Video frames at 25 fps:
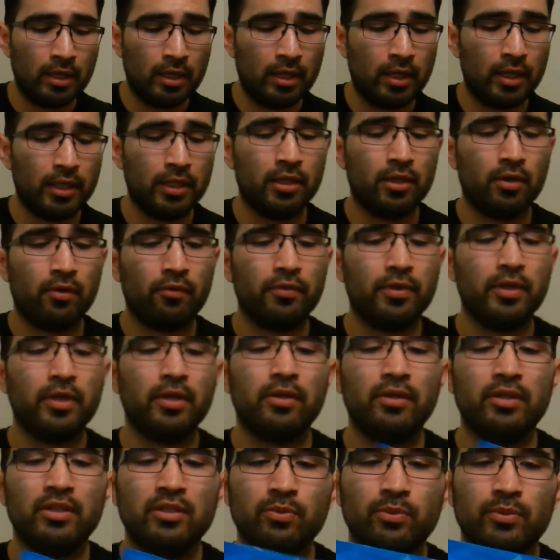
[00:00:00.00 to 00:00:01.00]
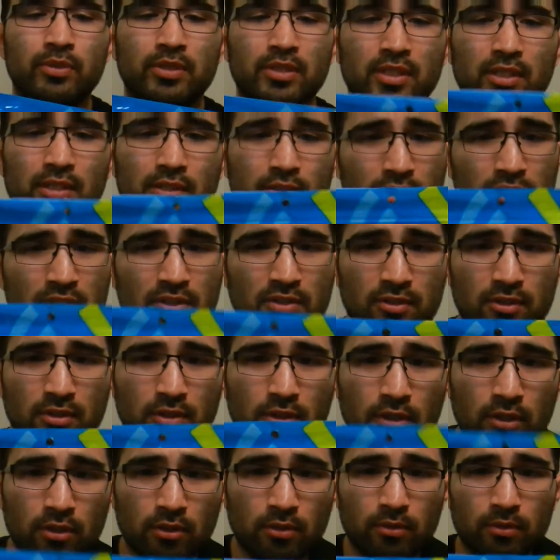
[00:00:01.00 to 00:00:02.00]
And then over here, this one says it's
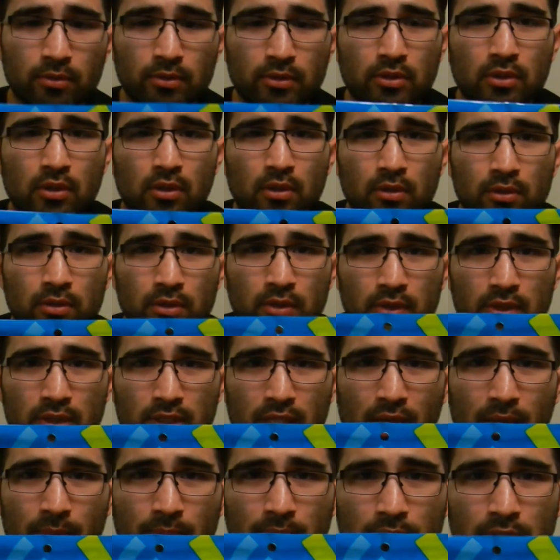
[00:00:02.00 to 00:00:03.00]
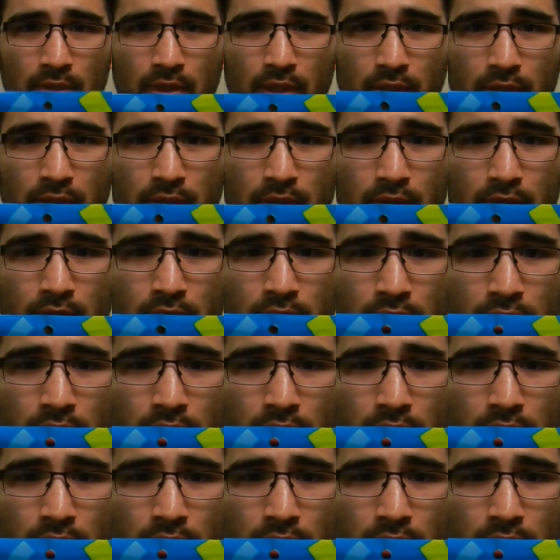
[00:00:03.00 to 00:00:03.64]
new. It's called Sap Sucker.